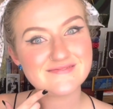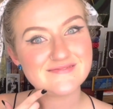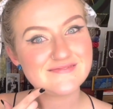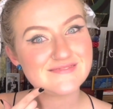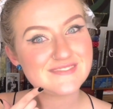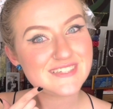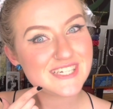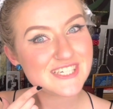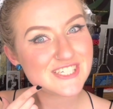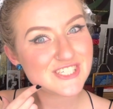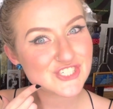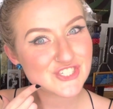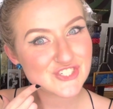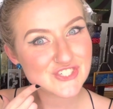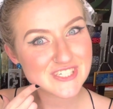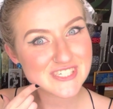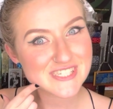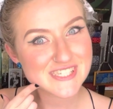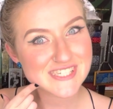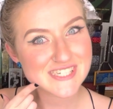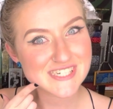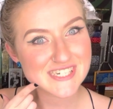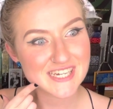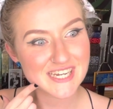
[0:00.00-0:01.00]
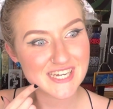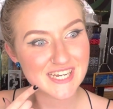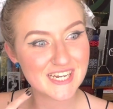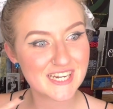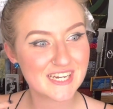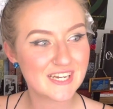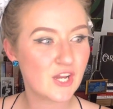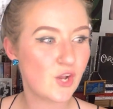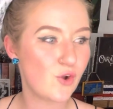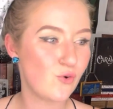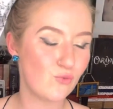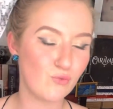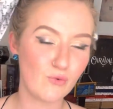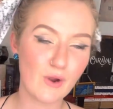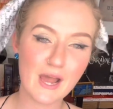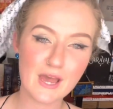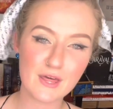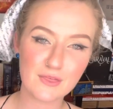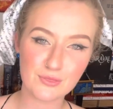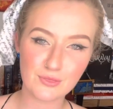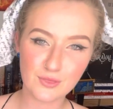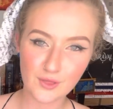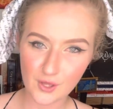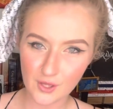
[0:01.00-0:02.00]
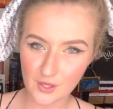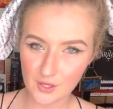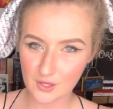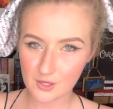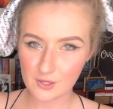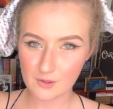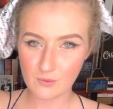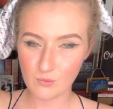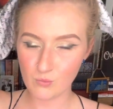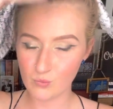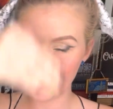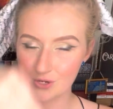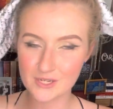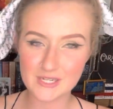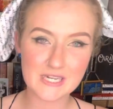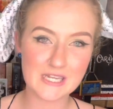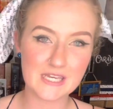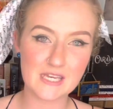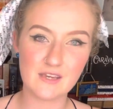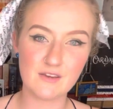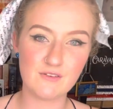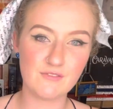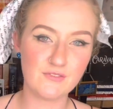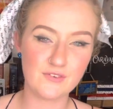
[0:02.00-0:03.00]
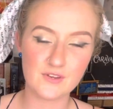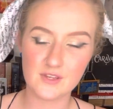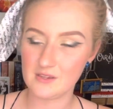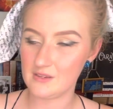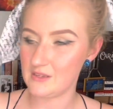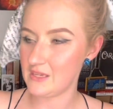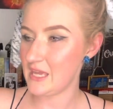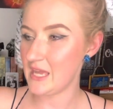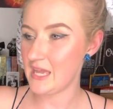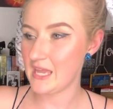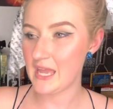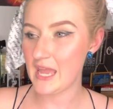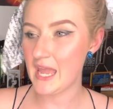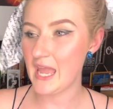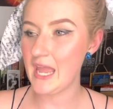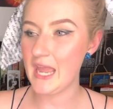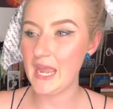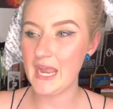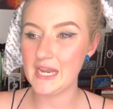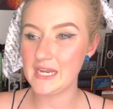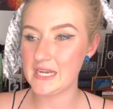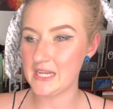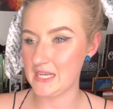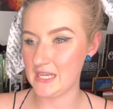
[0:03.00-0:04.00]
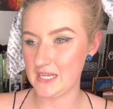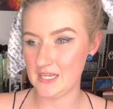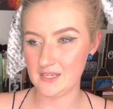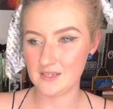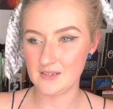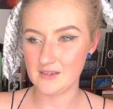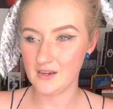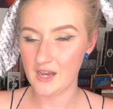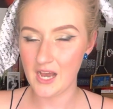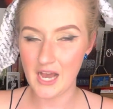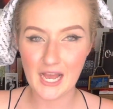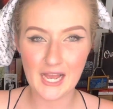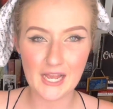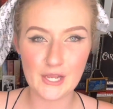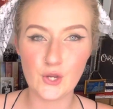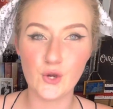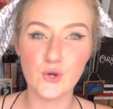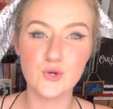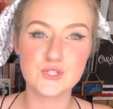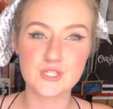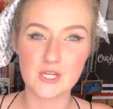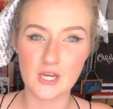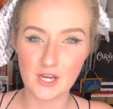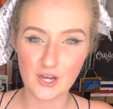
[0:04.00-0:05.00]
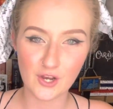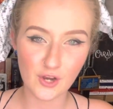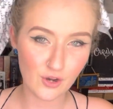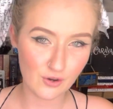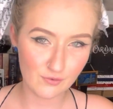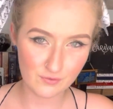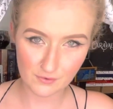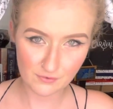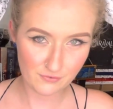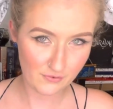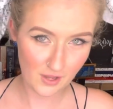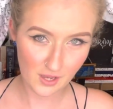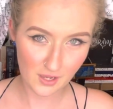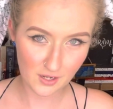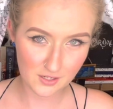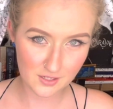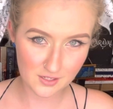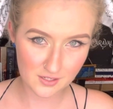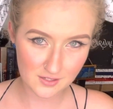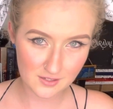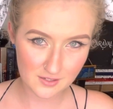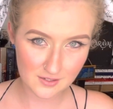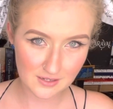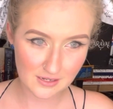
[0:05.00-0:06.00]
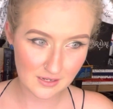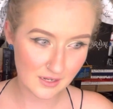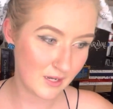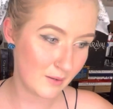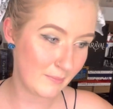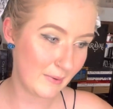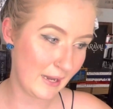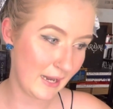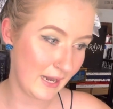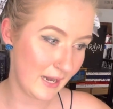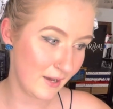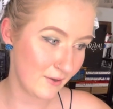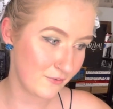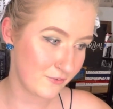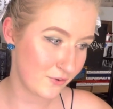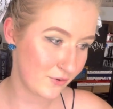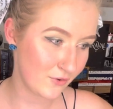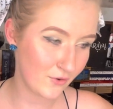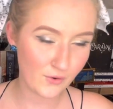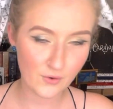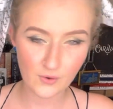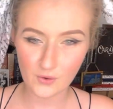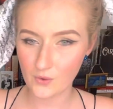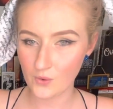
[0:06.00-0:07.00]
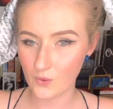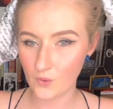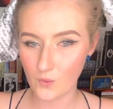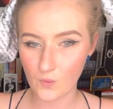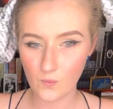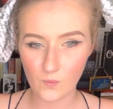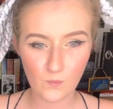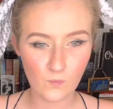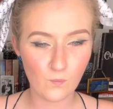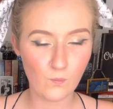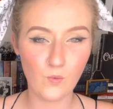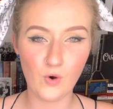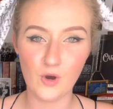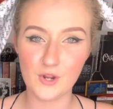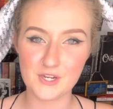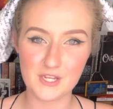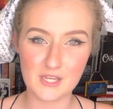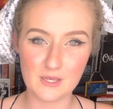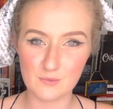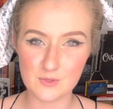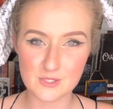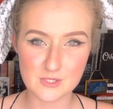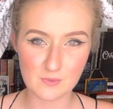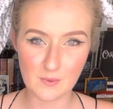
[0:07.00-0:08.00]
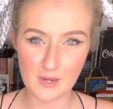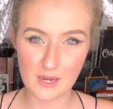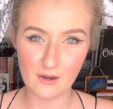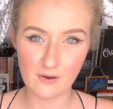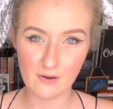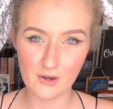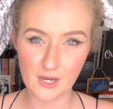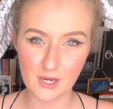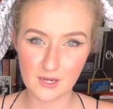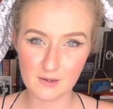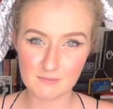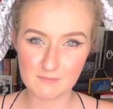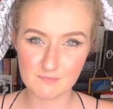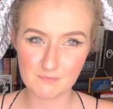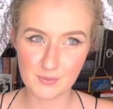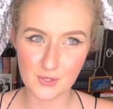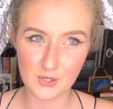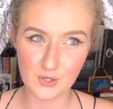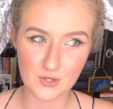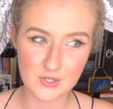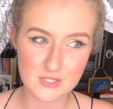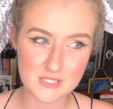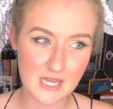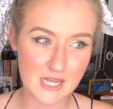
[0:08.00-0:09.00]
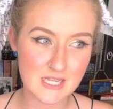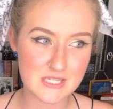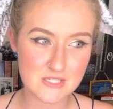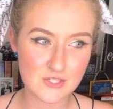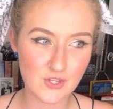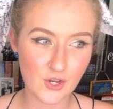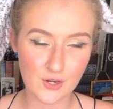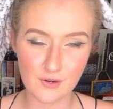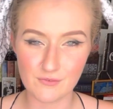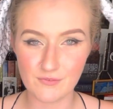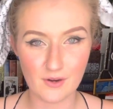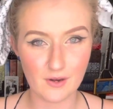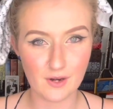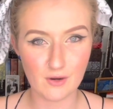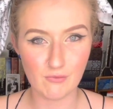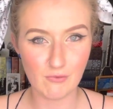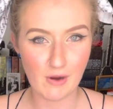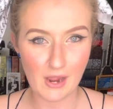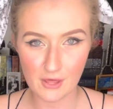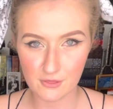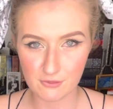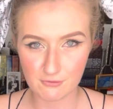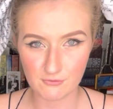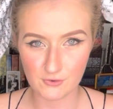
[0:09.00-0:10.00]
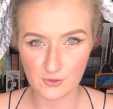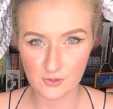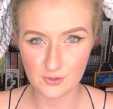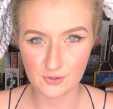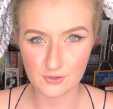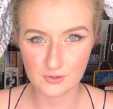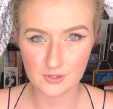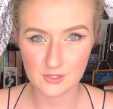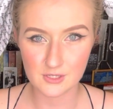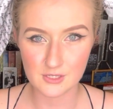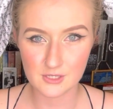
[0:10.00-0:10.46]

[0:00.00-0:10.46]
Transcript: Interesting. Wrath wouldn't give any iota of a fuck about what he was wearing because that's not a very wrathful